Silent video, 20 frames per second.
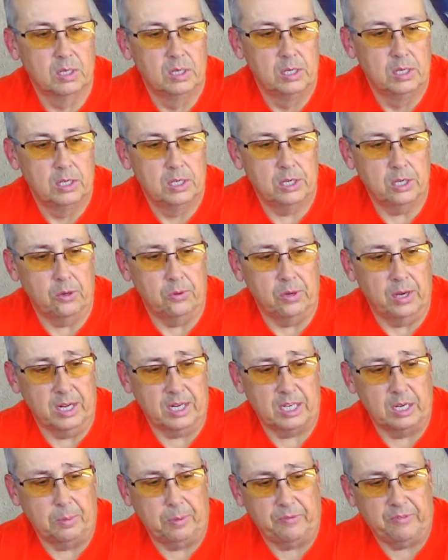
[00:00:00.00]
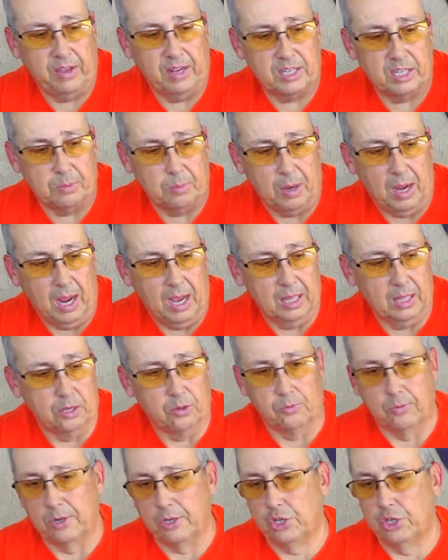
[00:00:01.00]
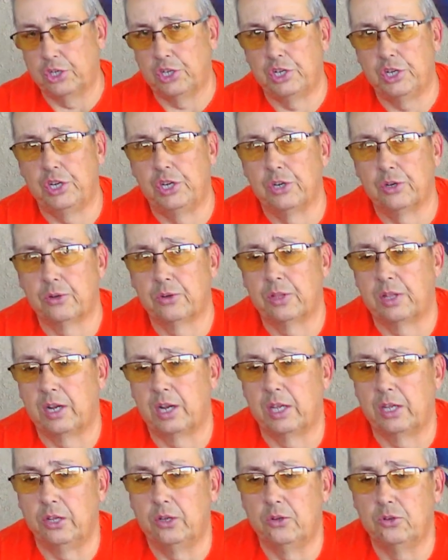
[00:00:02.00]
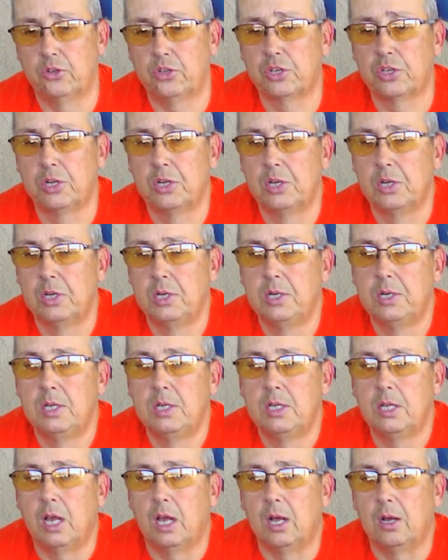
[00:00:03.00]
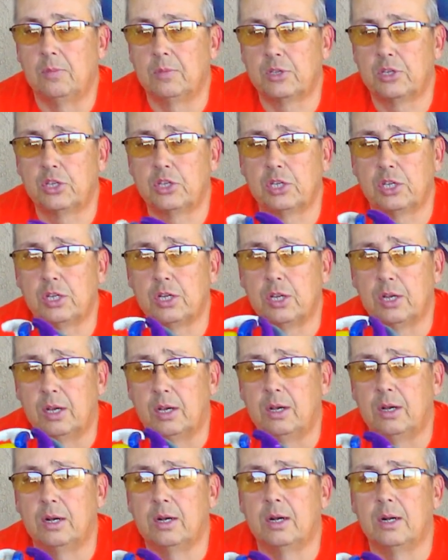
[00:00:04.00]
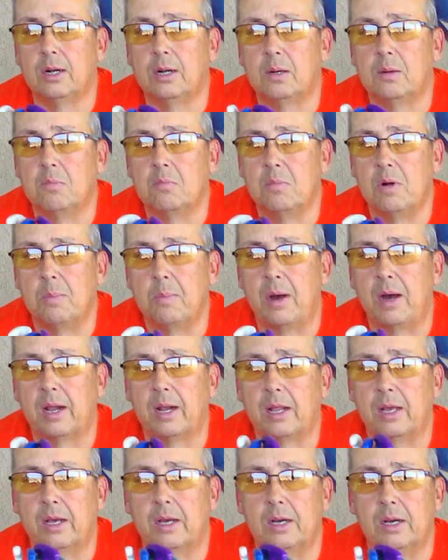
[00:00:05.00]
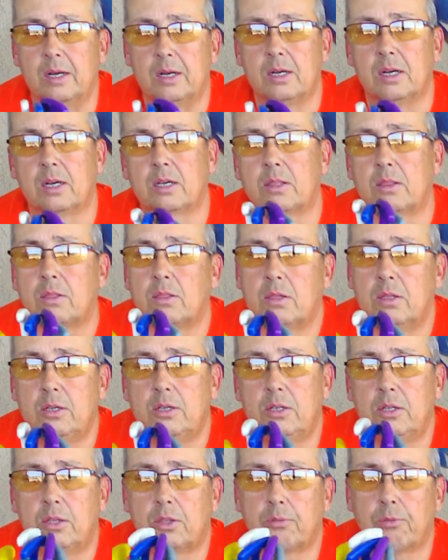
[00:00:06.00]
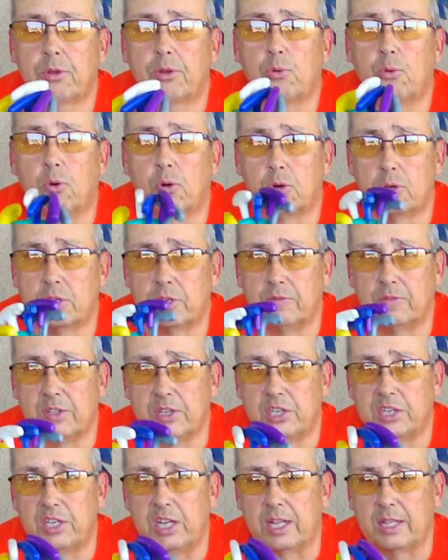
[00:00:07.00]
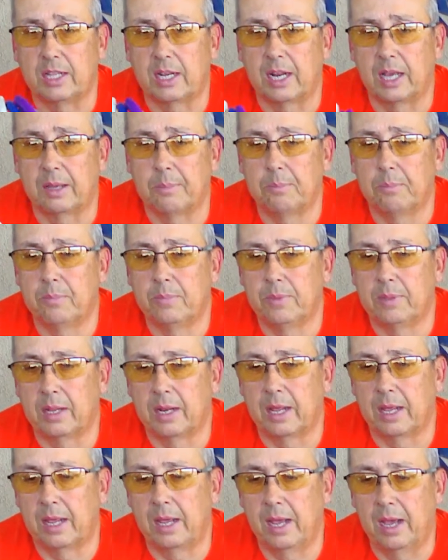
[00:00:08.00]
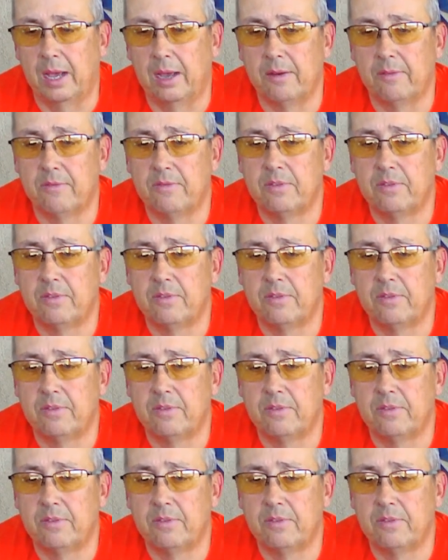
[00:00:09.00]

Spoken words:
So next up, I've got some Allen wrenches here that I use. This is about 3/4 of the set that I have.